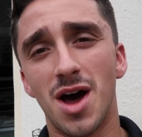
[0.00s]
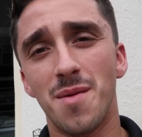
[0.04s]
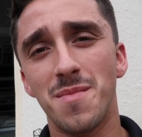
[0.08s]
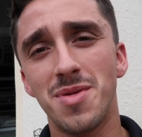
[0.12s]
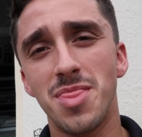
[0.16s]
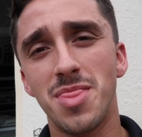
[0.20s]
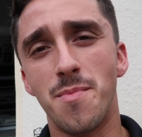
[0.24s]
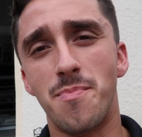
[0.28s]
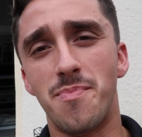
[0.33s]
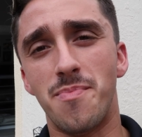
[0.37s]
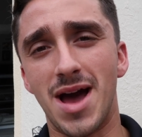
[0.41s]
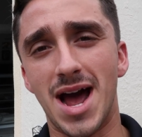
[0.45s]
I'm in
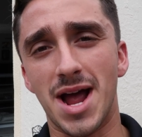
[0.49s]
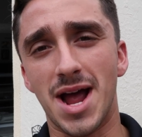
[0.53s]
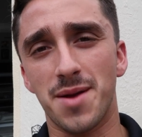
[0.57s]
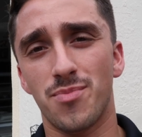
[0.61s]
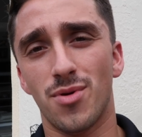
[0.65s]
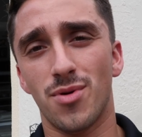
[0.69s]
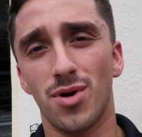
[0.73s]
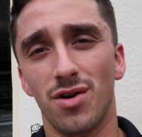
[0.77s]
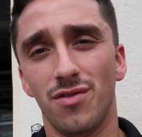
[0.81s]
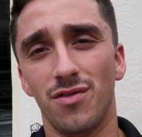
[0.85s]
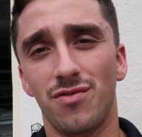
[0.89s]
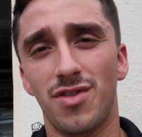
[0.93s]
the back
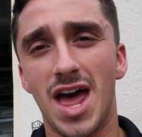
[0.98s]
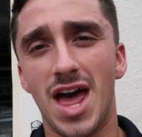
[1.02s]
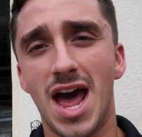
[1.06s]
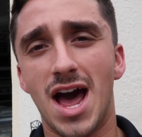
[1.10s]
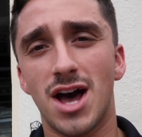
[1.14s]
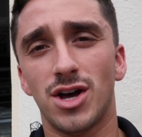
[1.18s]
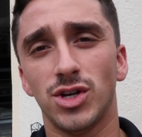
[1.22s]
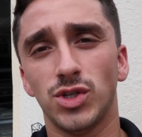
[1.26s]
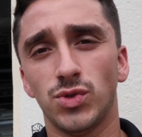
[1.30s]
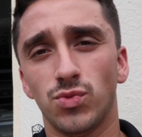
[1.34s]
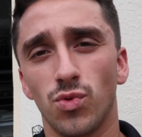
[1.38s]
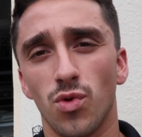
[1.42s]
part of the
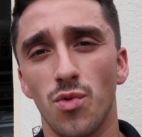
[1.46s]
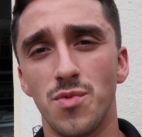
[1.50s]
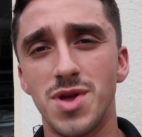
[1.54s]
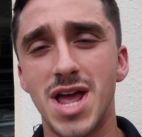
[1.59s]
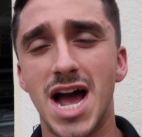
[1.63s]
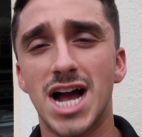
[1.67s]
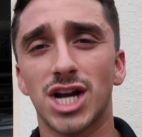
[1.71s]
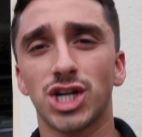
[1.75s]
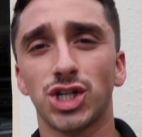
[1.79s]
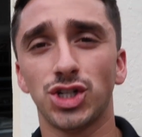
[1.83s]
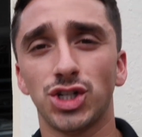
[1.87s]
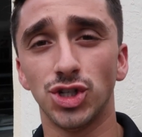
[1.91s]
house where we
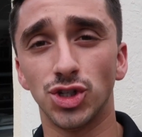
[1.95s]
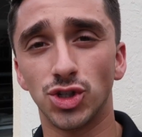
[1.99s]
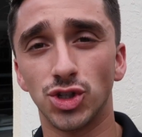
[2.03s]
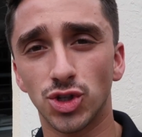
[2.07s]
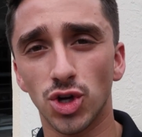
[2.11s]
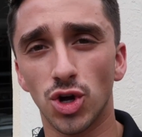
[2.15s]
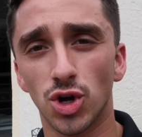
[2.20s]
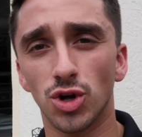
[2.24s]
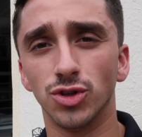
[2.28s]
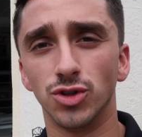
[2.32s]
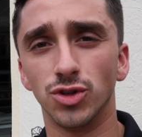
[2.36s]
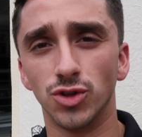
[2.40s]
actually
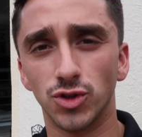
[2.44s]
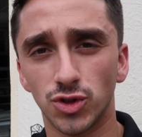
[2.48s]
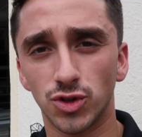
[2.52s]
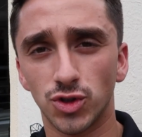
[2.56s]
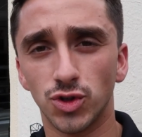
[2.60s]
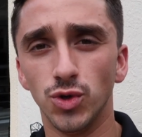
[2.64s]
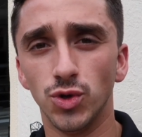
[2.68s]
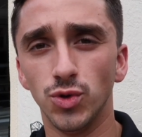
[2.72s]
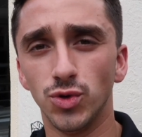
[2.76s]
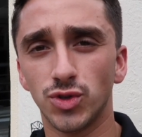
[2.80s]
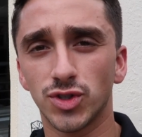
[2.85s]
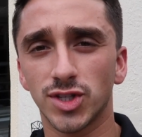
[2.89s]
installed
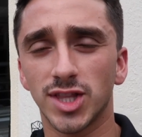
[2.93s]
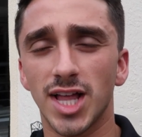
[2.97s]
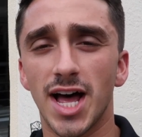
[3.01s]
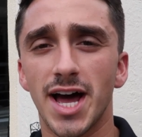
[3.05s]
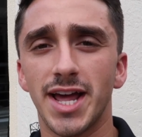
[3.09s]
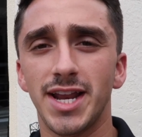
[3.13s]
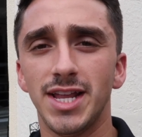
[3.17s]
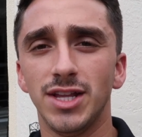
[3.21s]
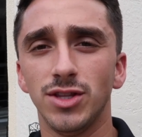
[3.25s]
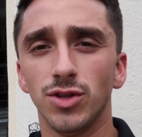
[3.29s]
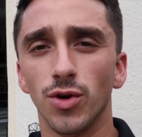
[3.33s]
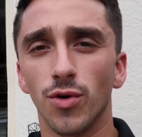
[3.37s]
2
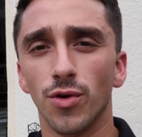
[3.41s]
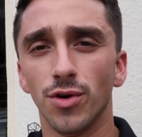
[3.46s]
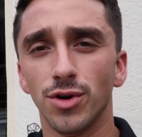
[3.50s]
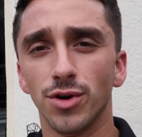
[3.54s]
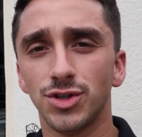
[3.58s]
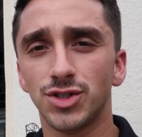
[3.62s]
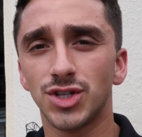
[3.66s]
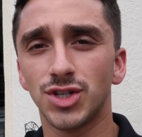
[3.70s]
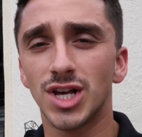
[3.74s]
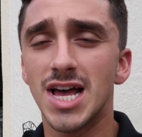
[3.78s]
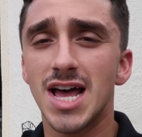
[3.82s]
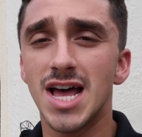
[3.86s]
sliding
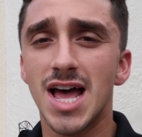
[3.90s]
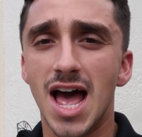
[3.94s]
doors